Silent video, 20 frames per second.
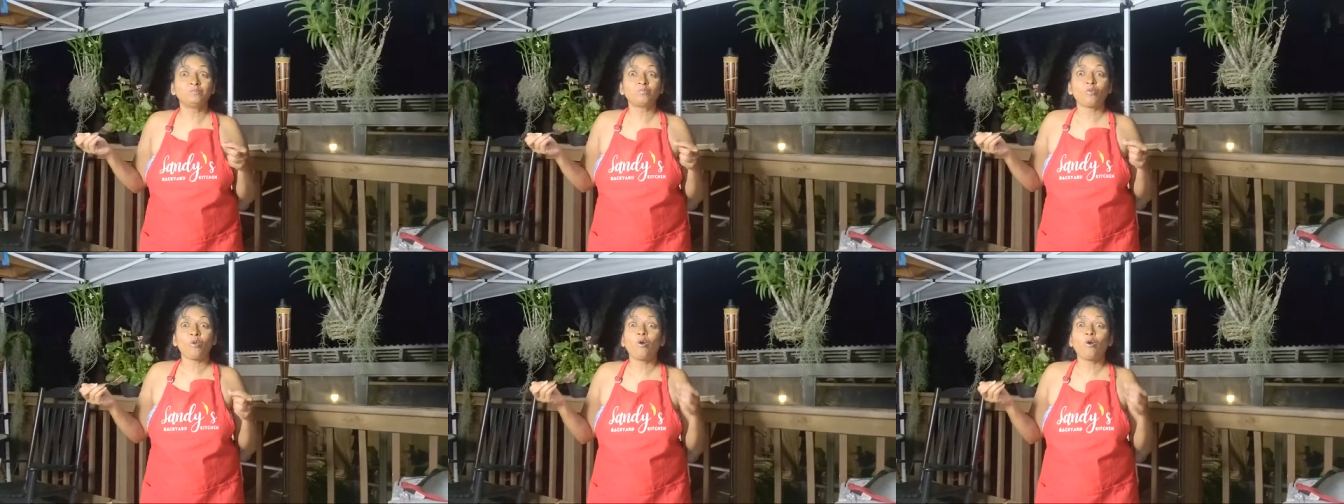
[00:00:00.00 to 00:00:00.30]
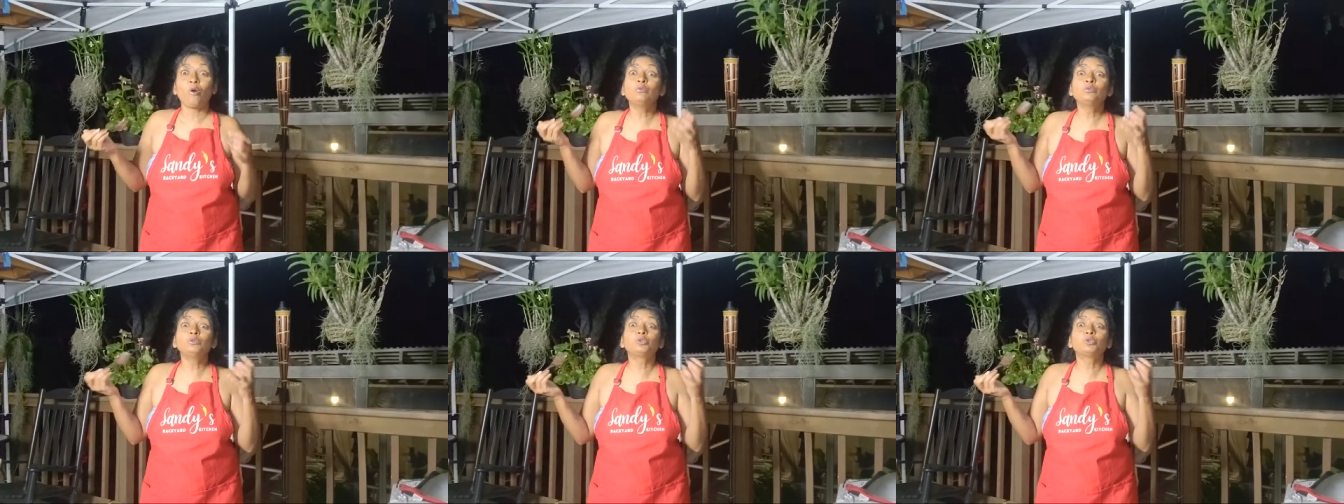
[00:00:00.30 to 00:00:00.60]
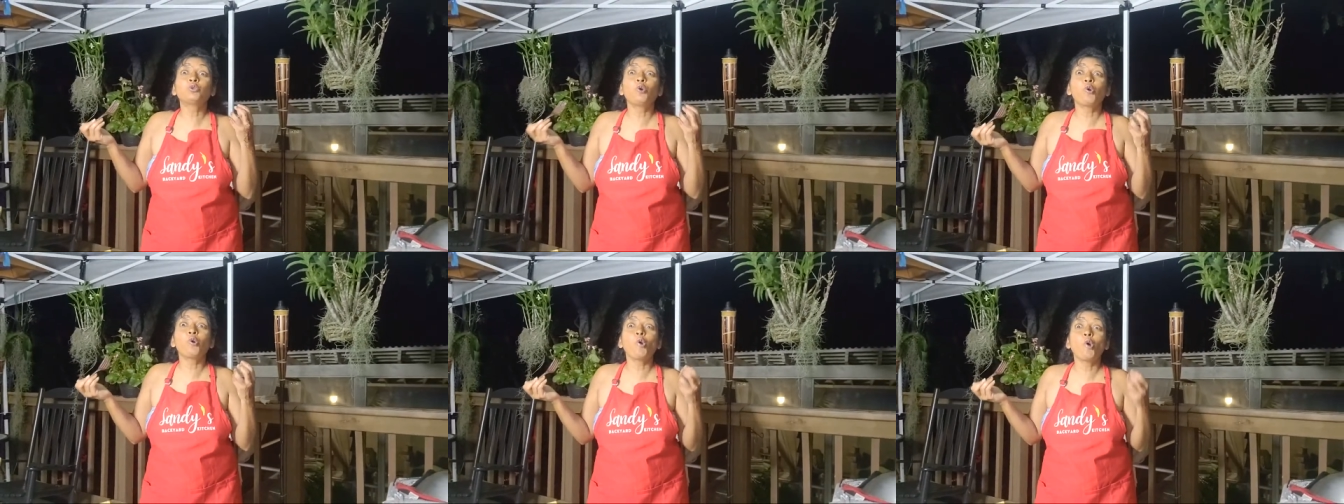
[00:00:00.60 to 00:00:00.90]
it was
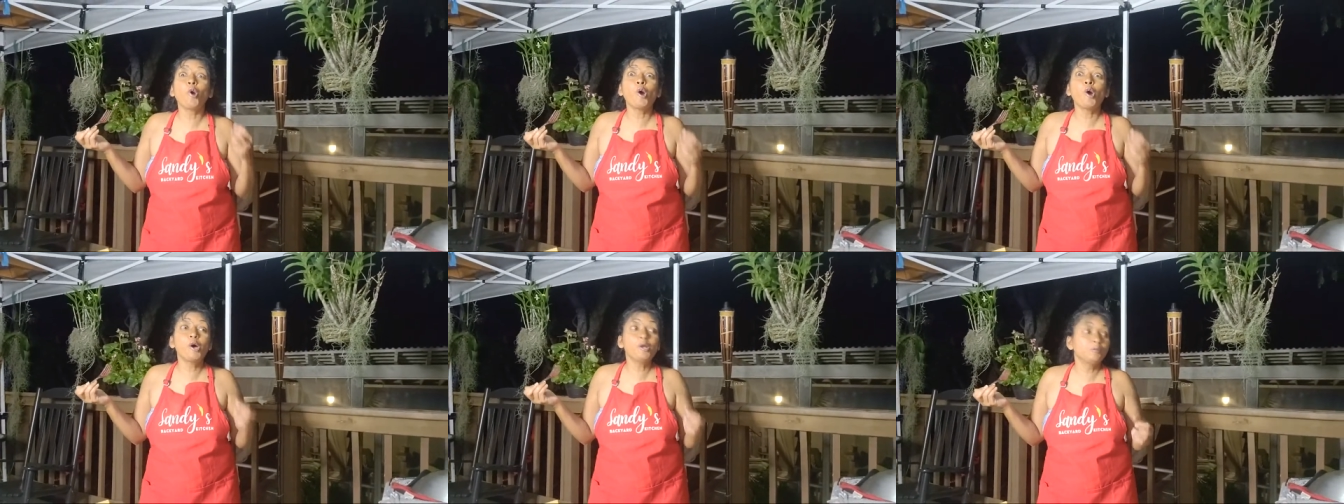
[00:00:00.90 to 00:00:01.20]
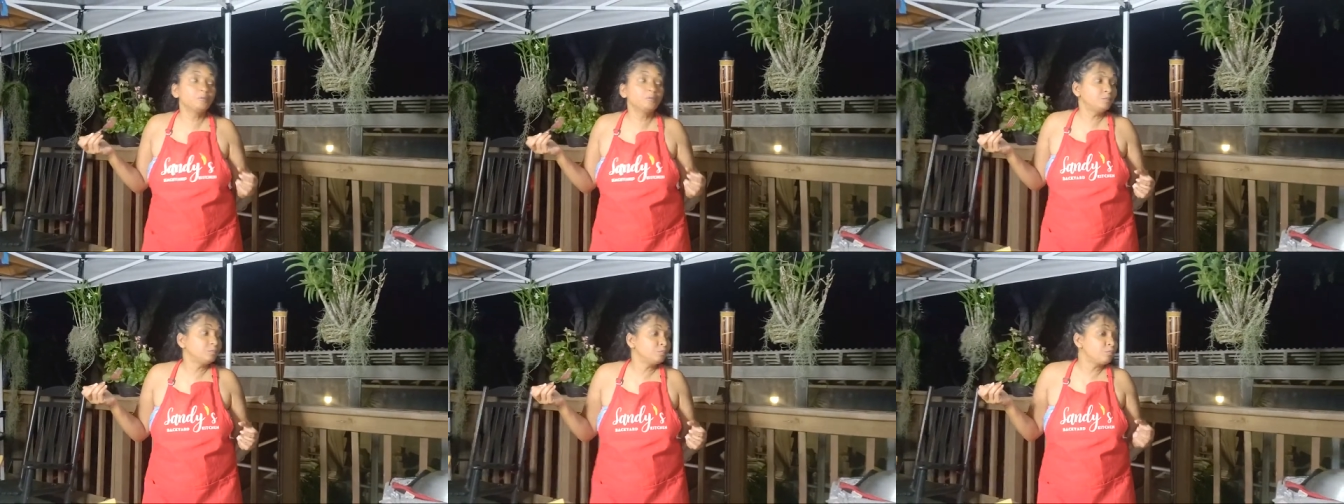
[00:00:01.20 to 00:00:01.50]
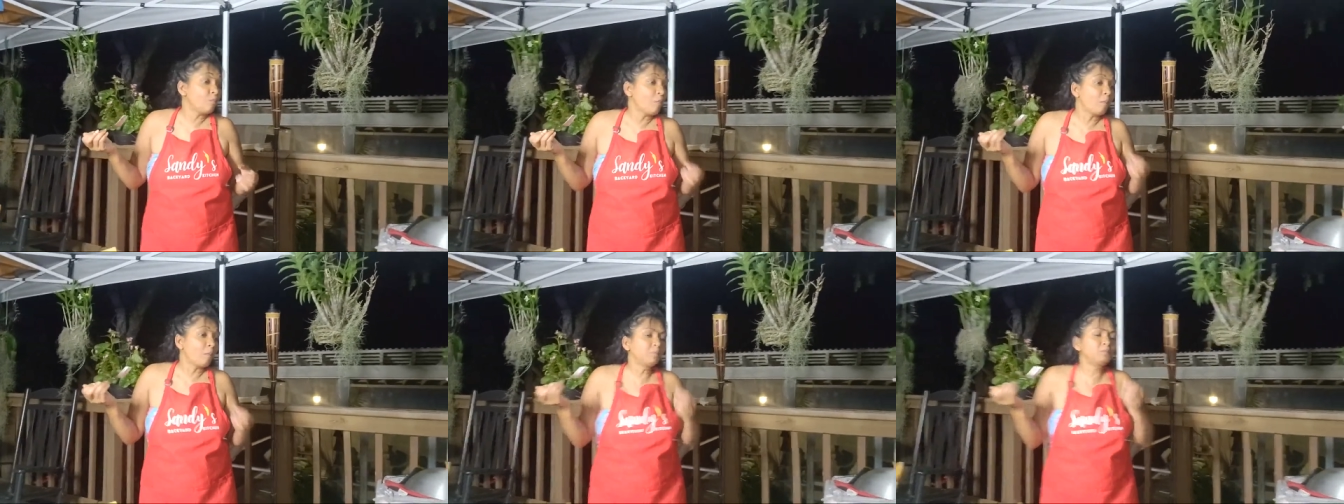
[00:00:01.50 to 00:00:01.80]
so good.
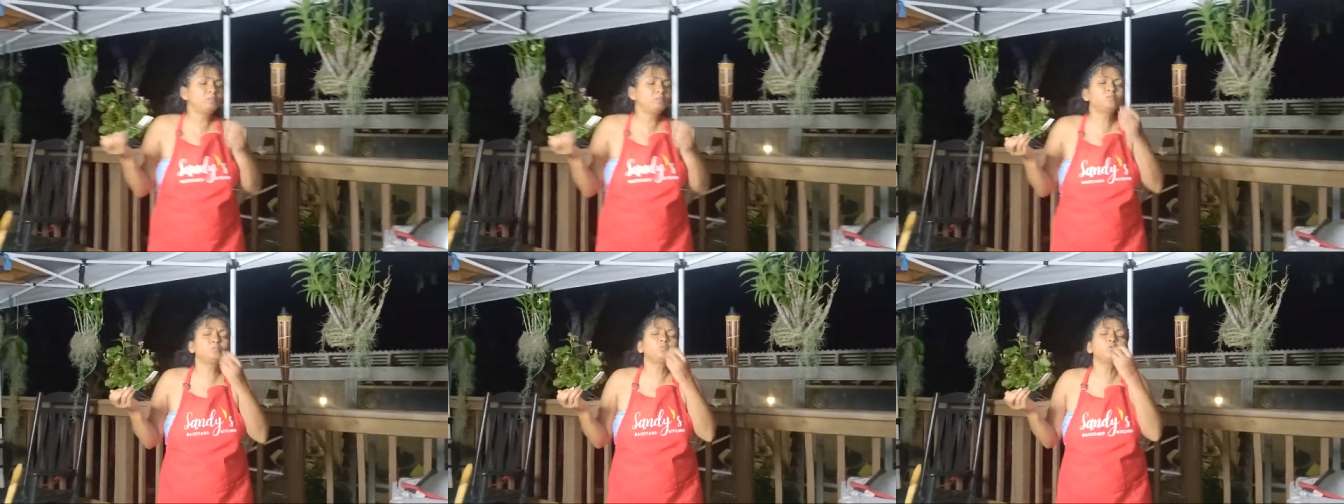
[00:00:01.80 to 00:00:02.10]
Mmm,